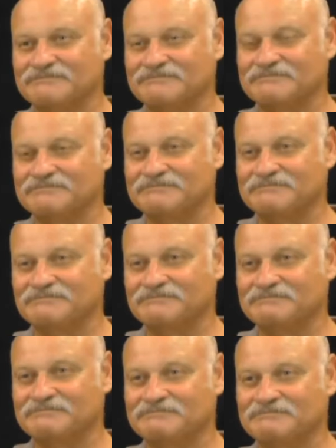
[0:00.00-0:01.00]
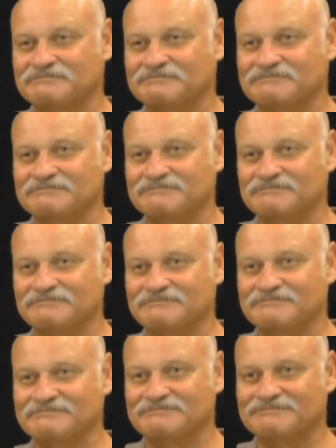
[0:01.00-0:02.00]

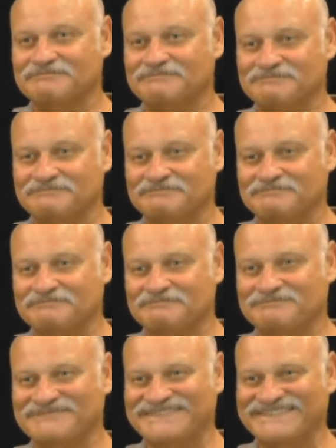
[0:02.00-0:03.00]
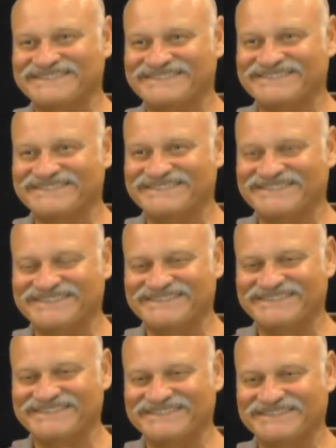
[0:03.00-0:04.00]

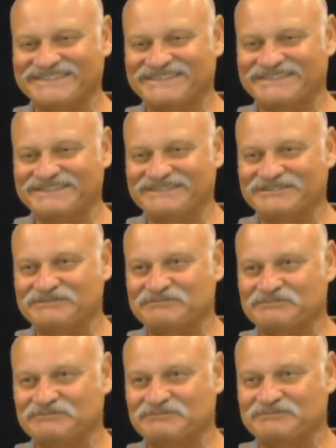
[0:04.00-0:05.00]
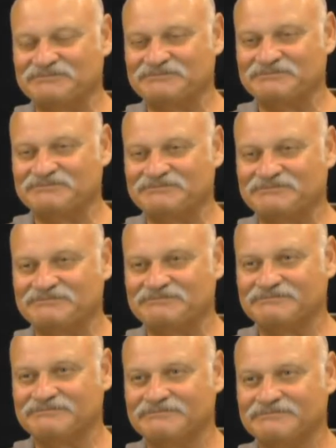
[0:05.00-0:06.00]

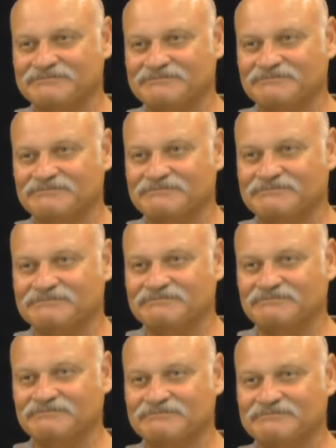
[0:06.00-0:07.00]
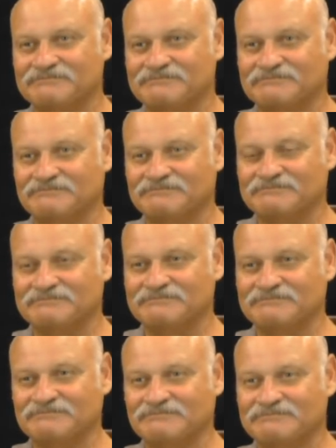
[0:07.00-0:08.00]
This person isn't speaking.